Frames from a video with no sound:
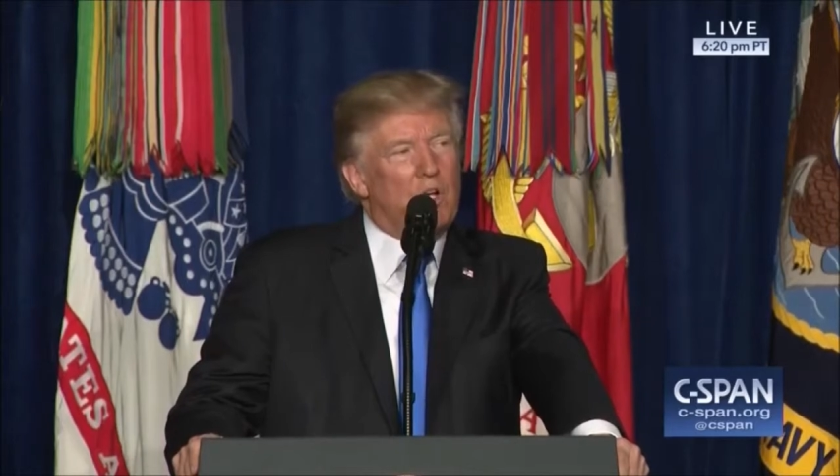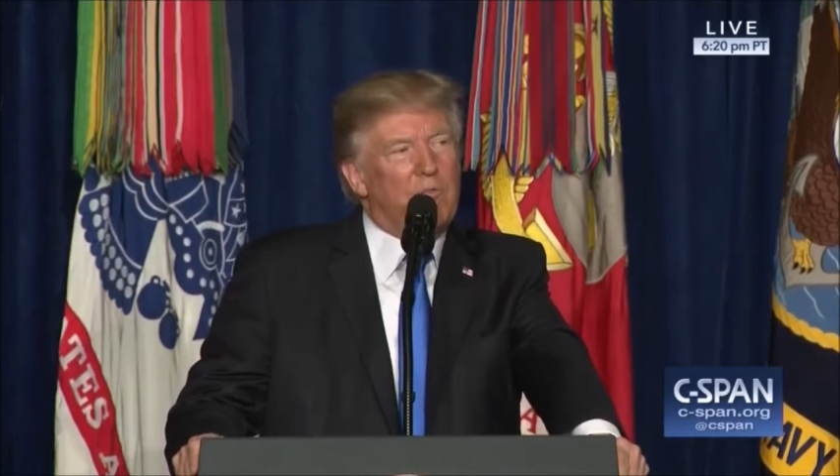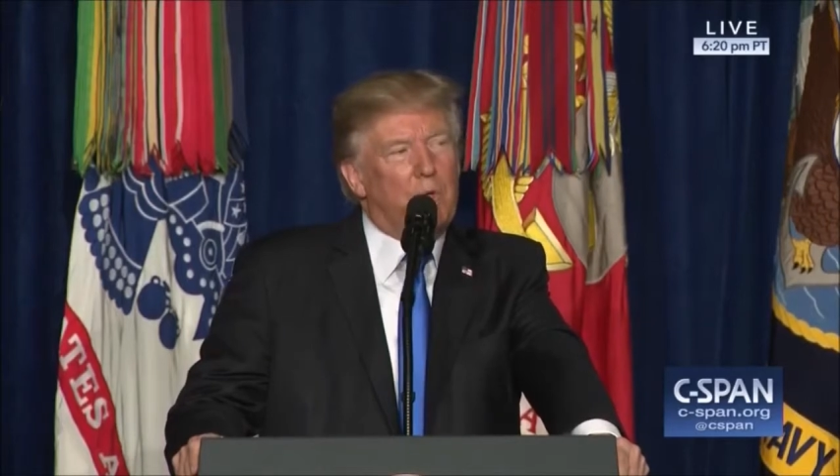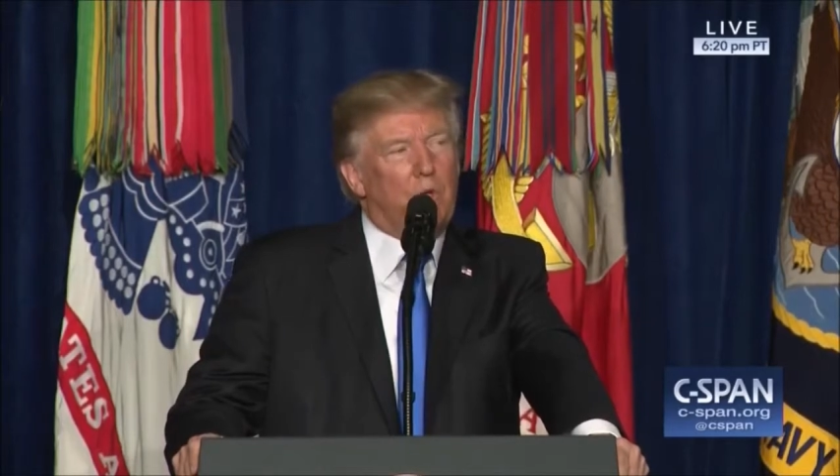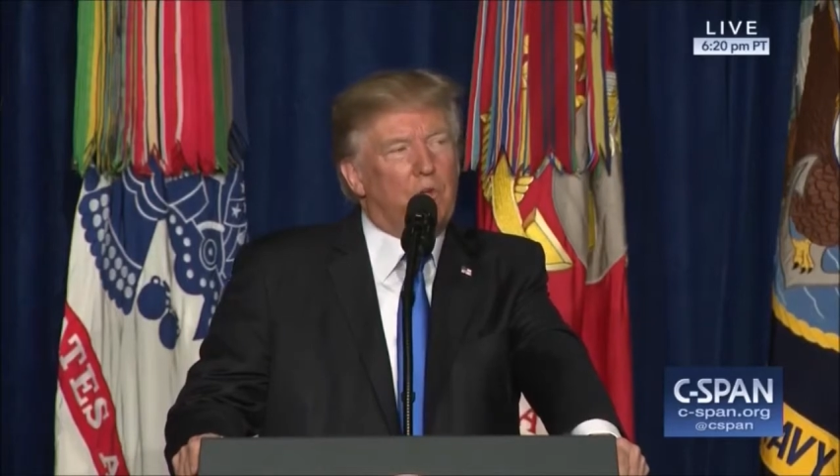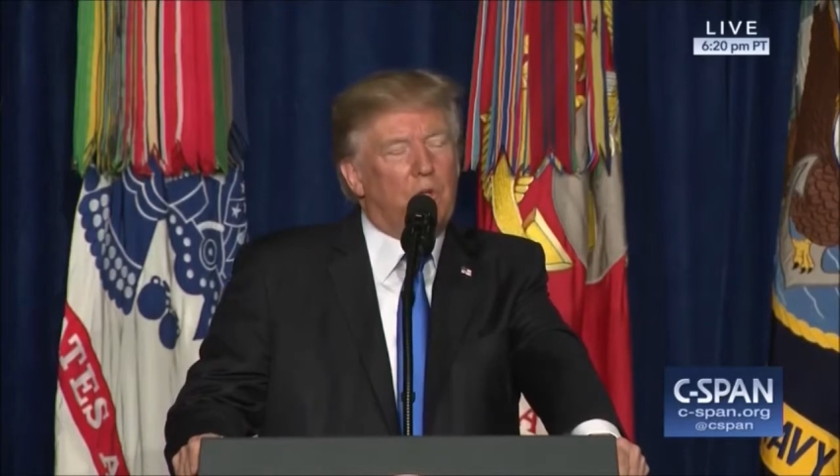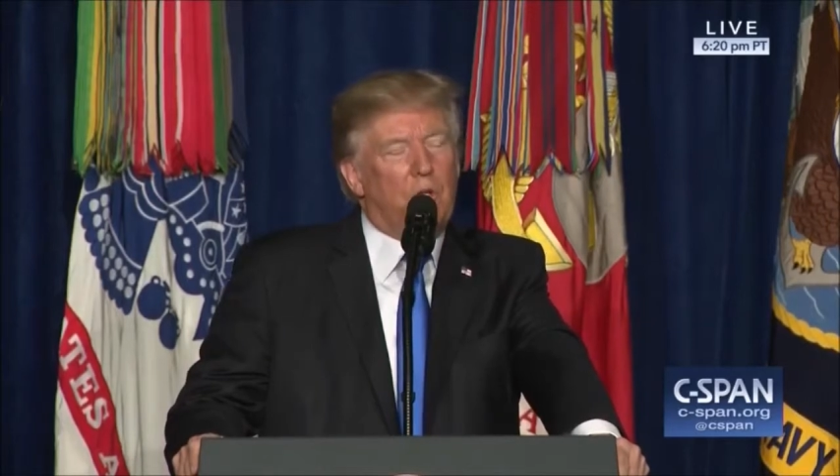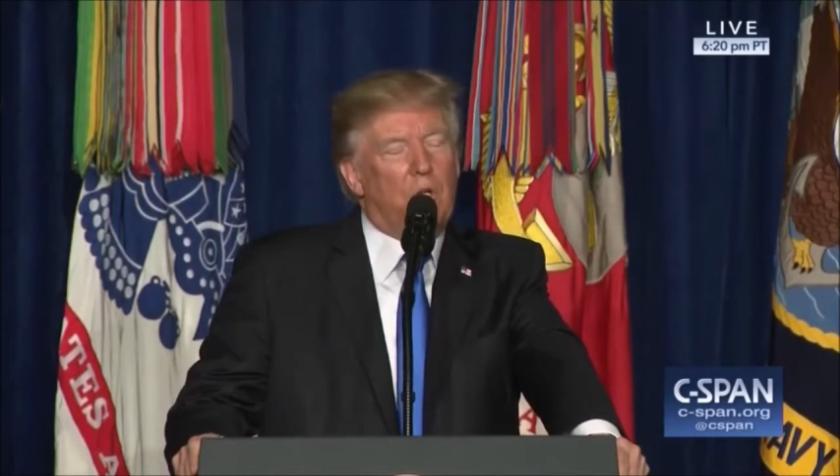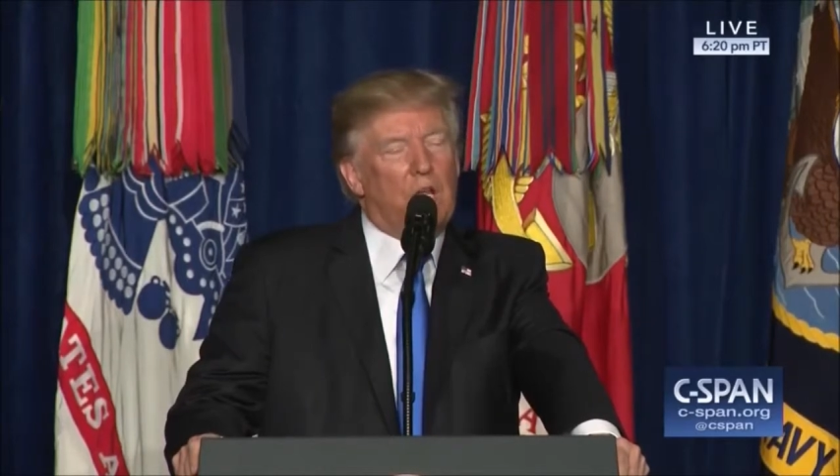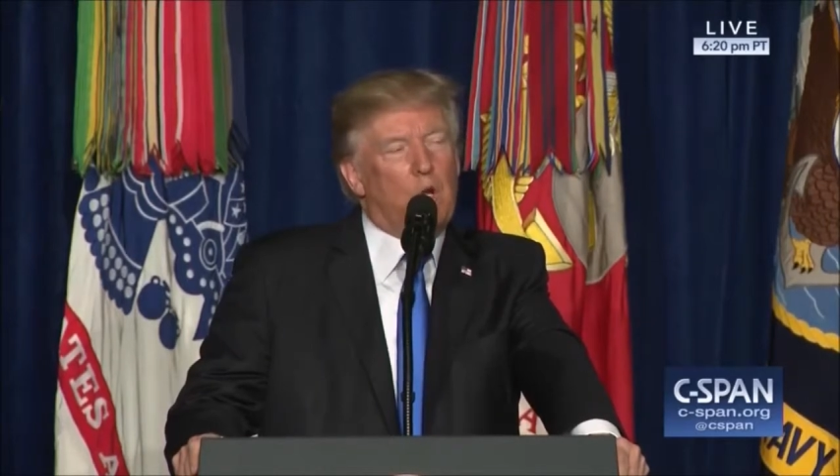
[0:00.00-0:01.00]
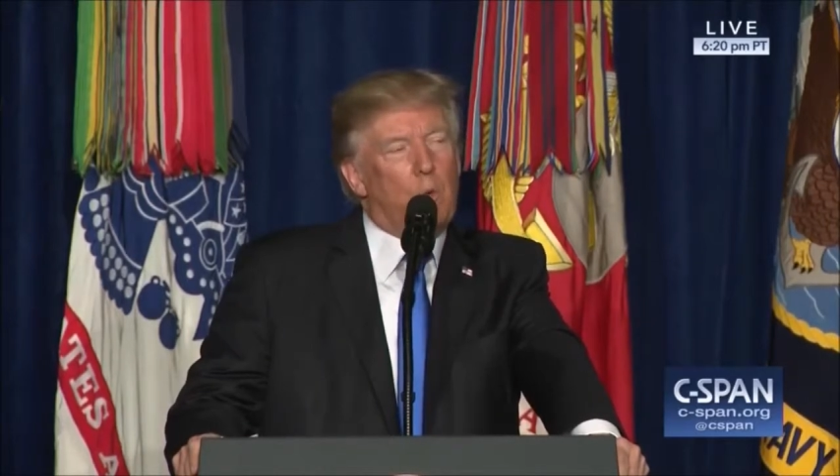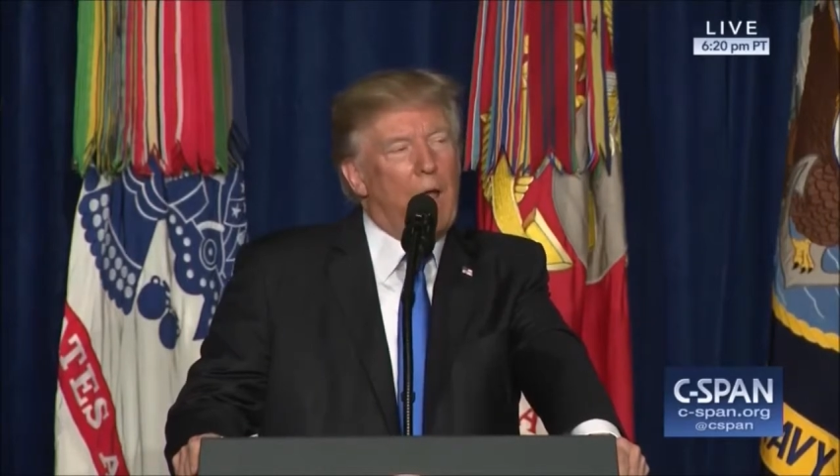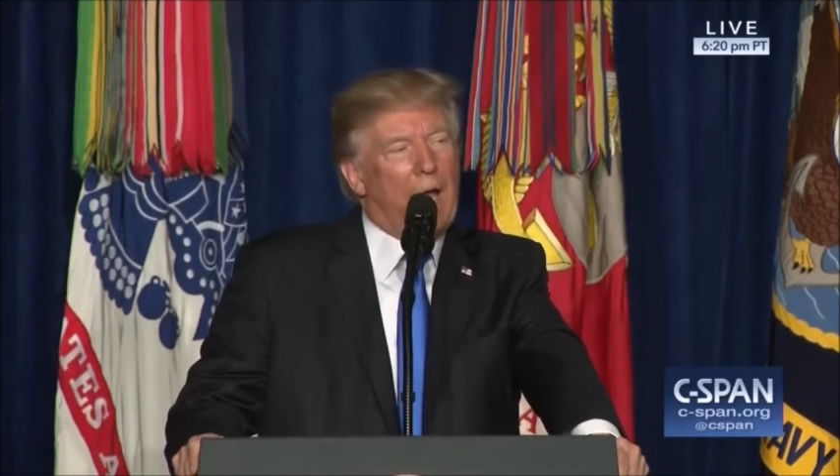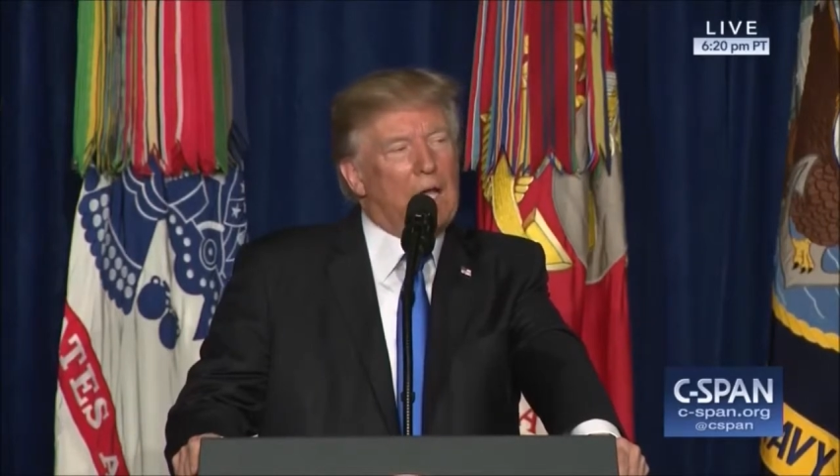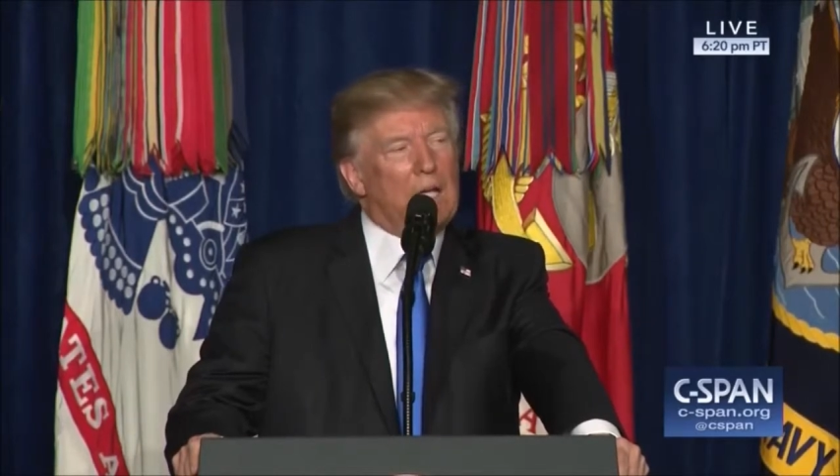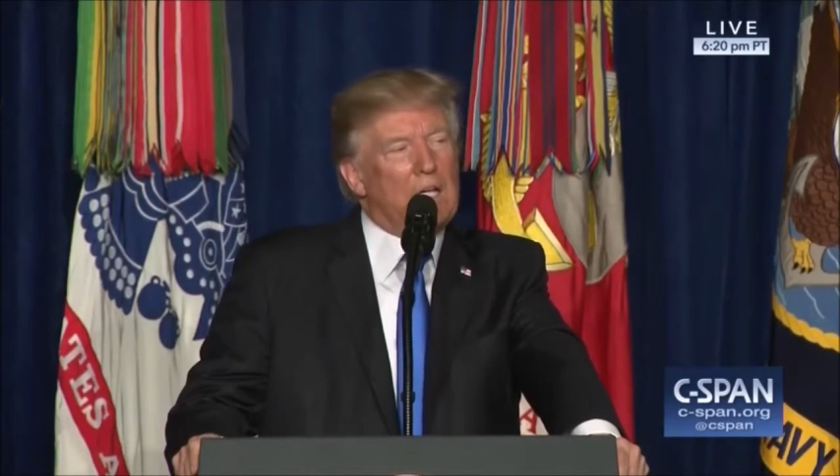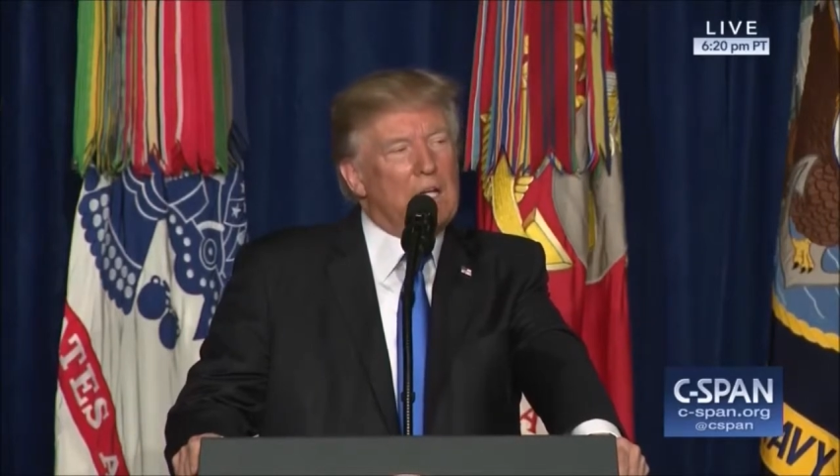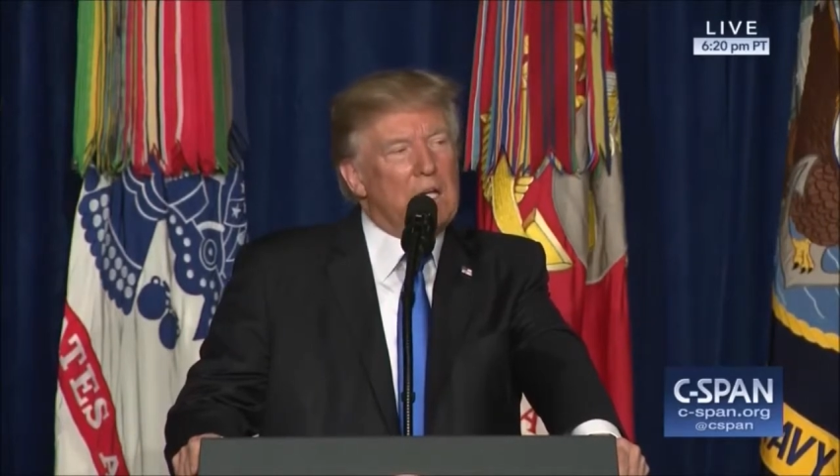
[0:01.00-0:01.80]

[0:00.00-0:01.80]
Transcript: of Mosul in Iraq.